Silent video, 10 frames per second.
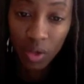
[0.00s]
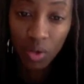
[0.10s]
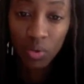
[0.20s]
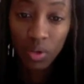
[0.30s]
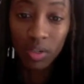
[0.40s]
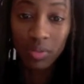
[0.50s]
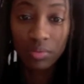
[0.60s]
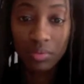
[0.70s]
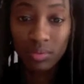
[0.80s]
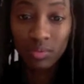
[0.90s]
or
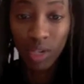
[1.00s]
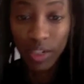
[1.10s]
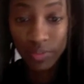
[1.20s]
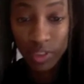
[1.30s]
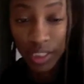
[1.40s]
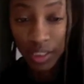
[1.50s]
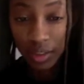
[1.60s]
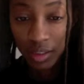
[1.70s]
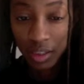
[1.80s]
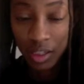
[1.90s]

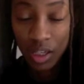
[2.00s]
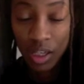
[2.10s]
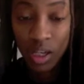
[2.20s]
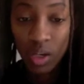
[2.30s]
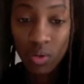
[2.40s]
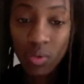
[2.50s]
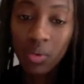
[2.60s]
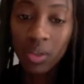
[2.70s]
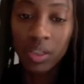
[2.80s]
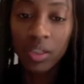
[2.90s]
rifling
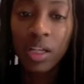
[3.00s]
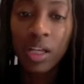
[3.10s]
or